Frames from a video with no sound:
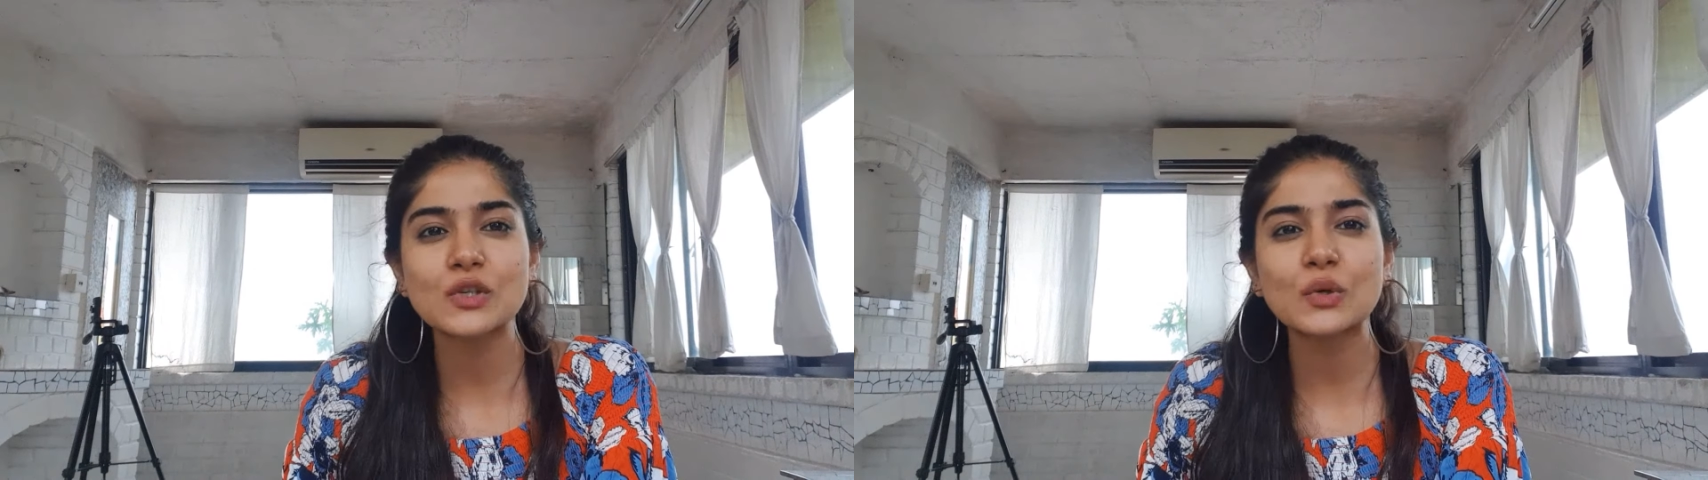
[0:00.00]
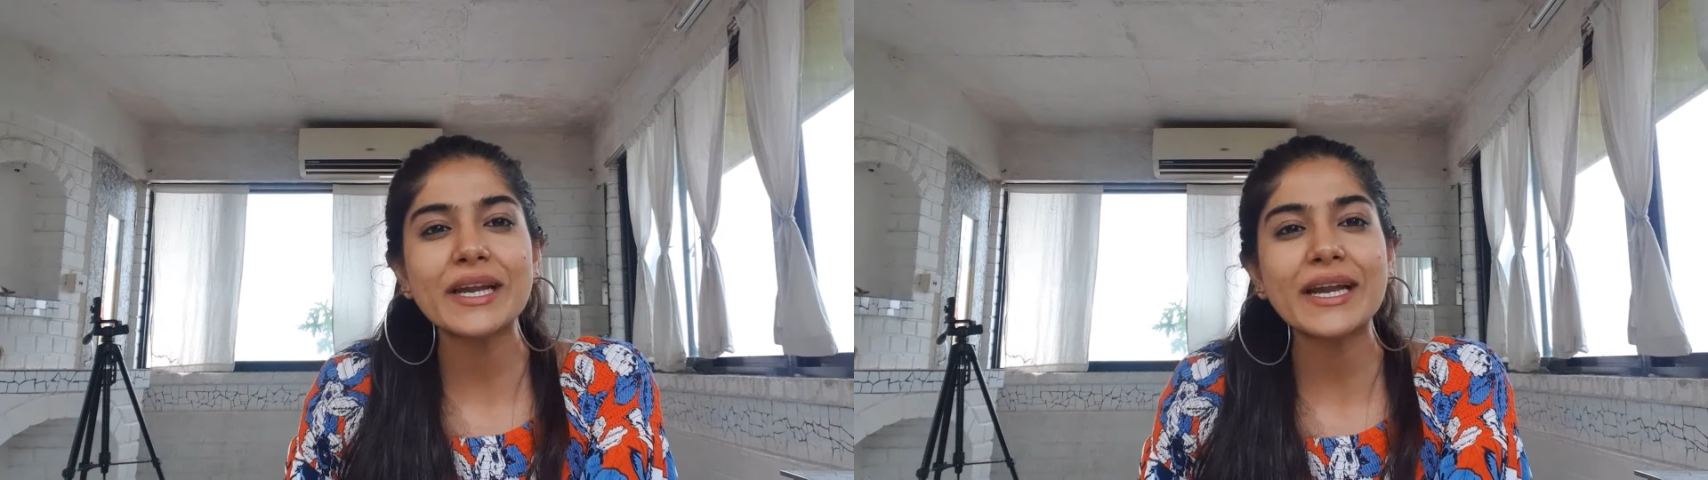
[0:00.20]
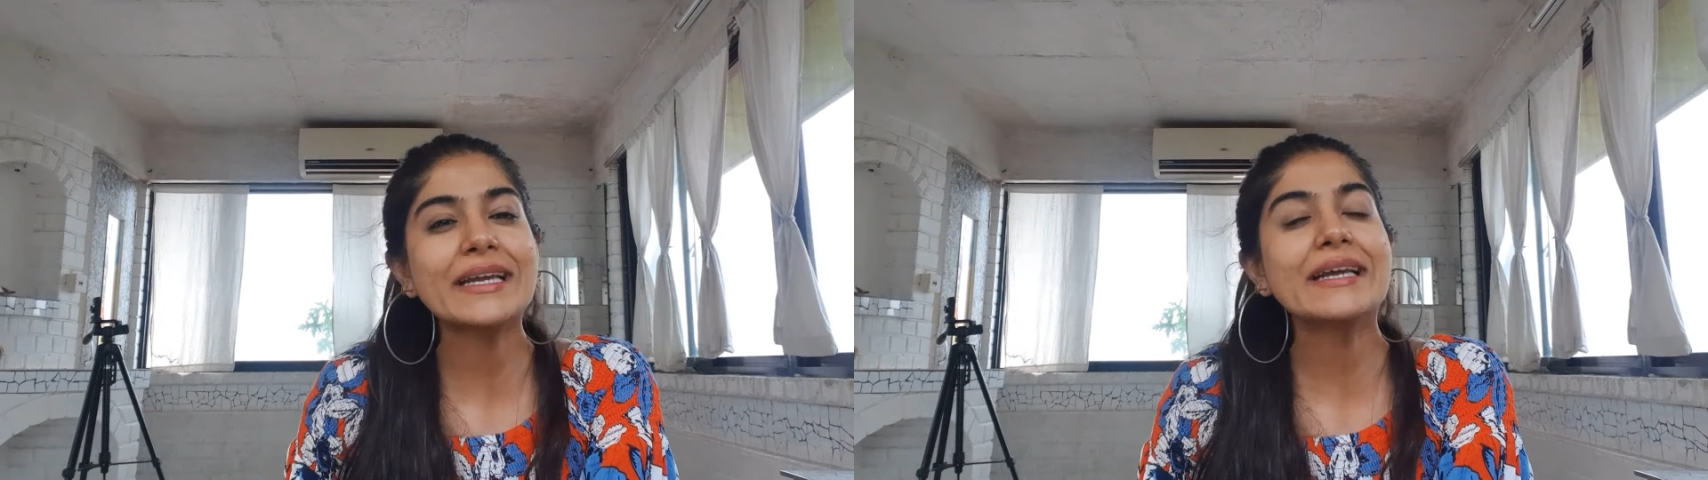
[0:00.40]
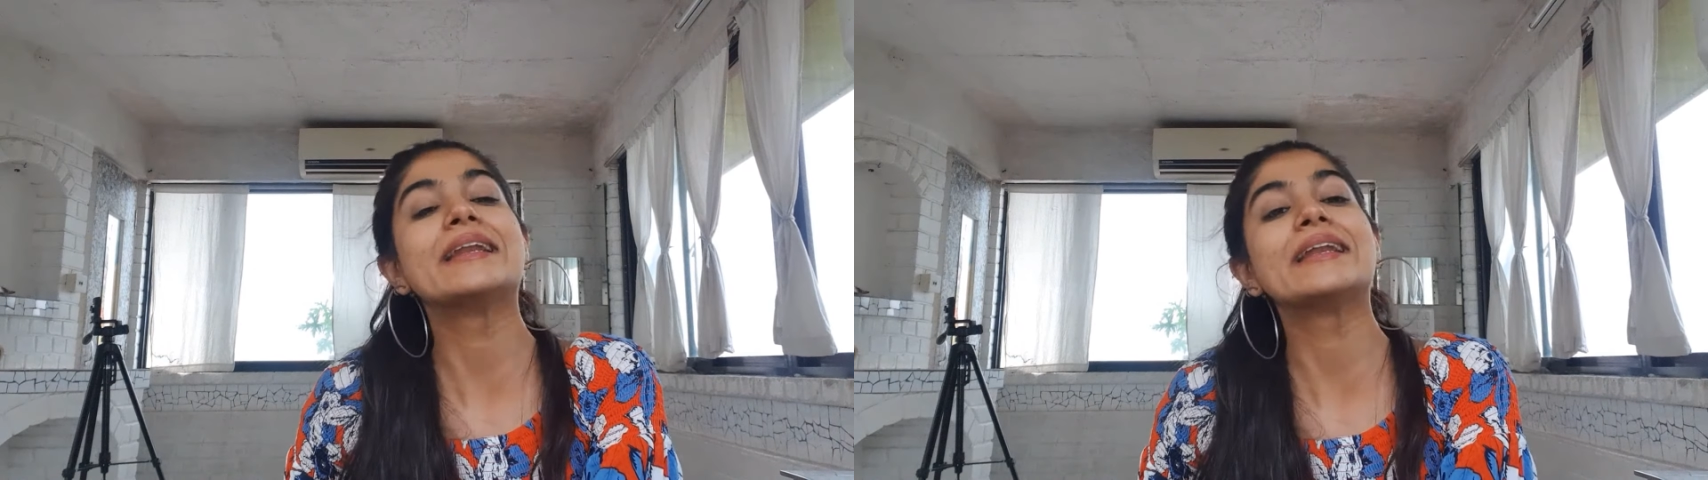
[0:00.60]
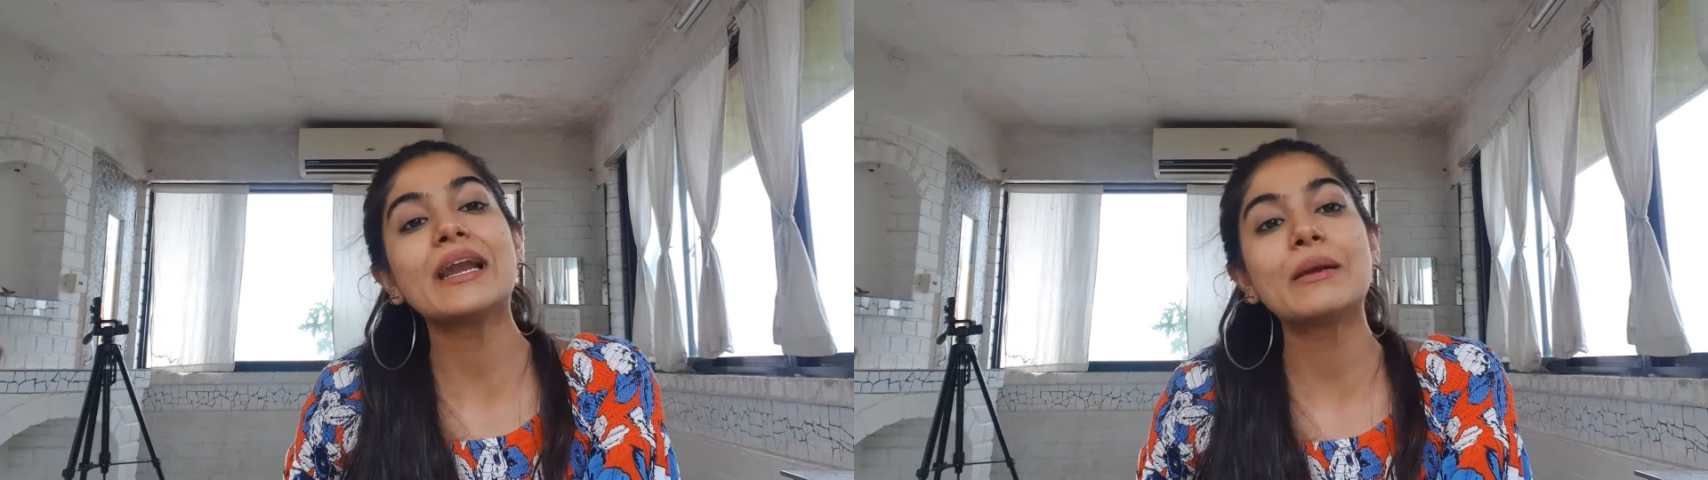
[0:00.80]
to creating
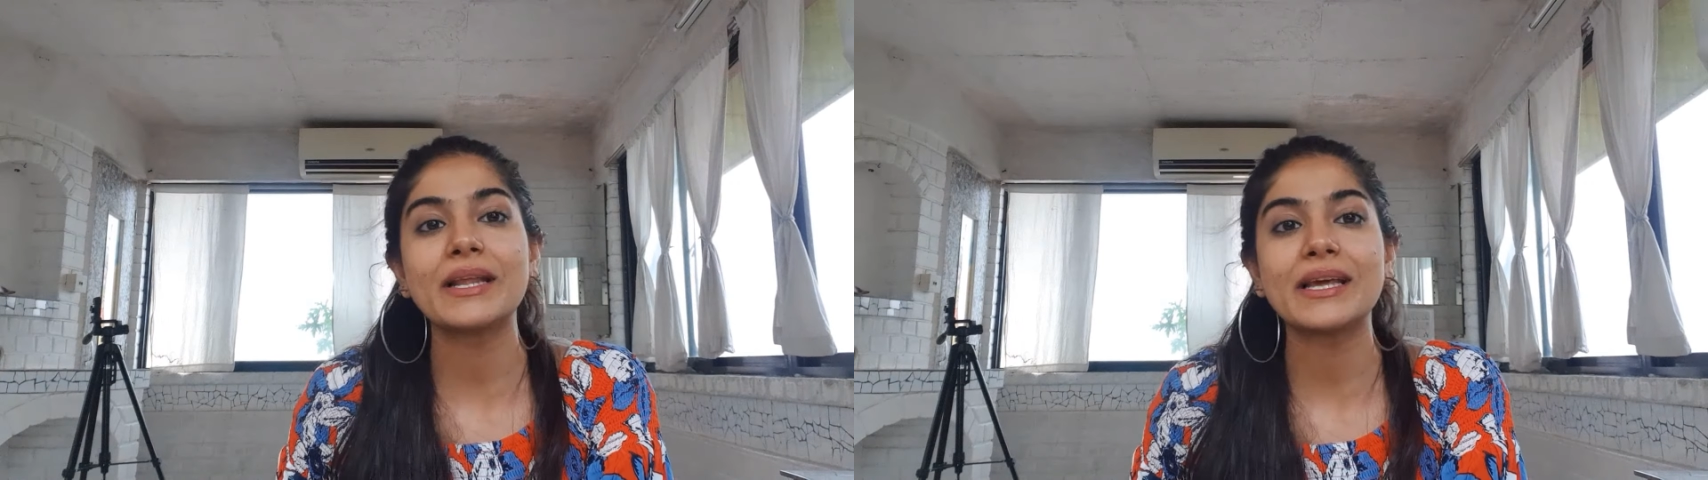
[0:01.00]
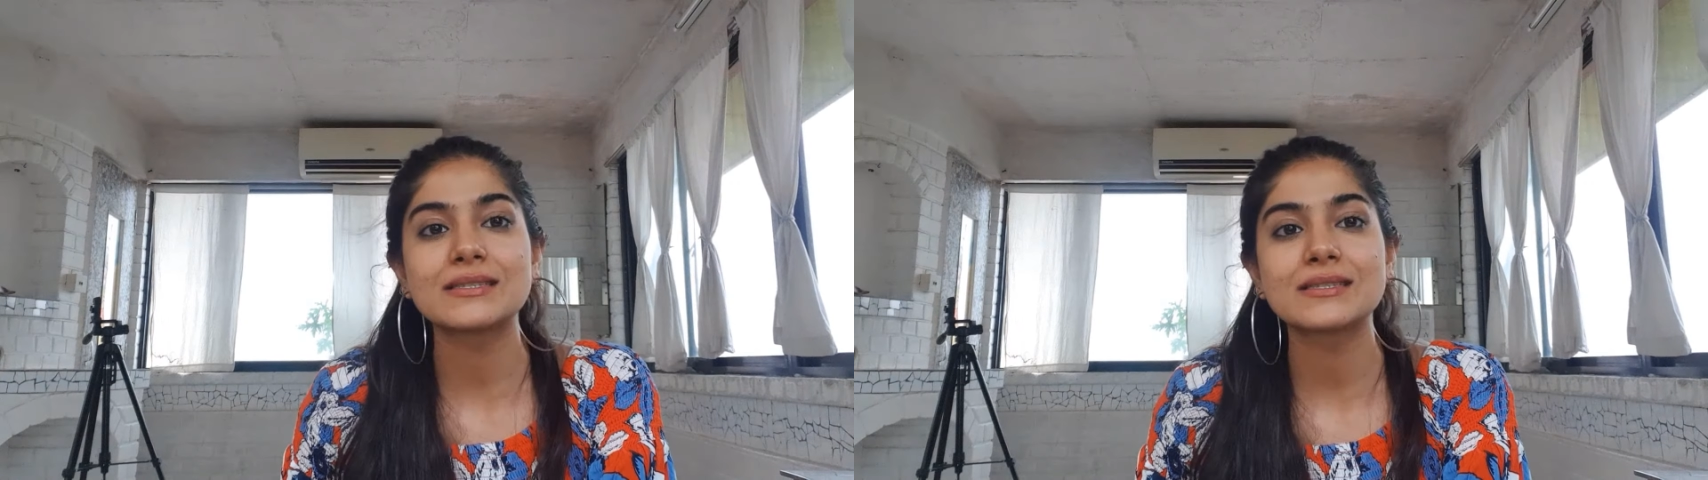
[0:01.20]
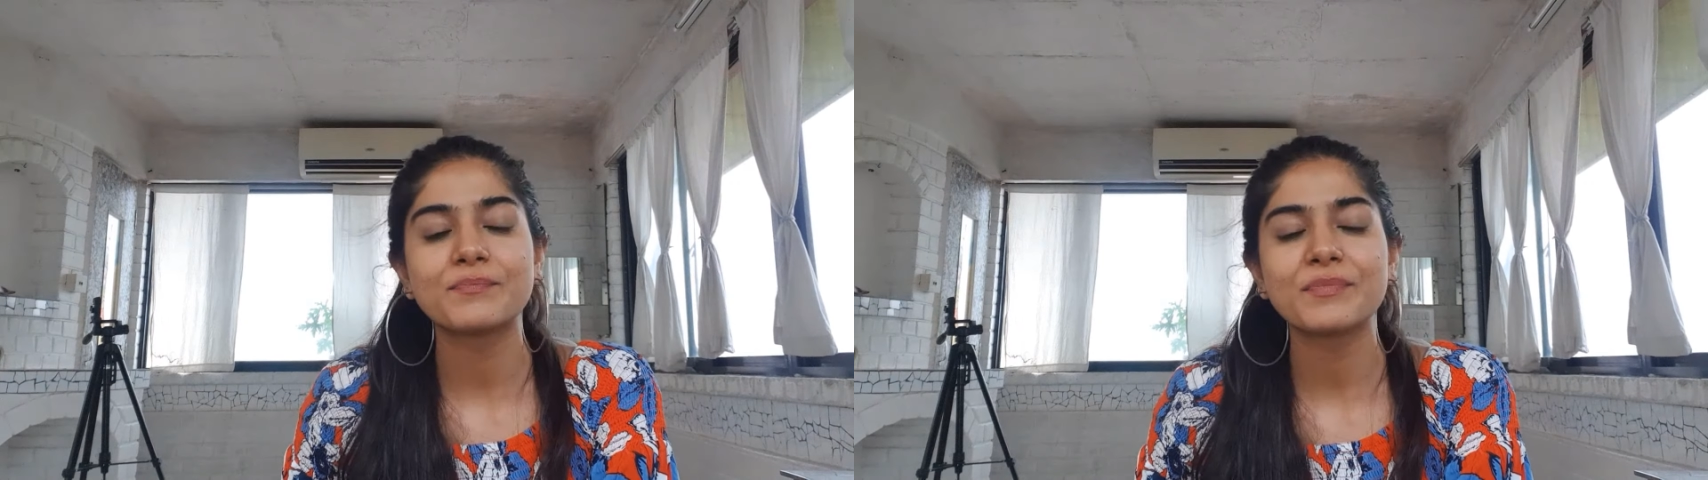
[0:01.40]
great plays.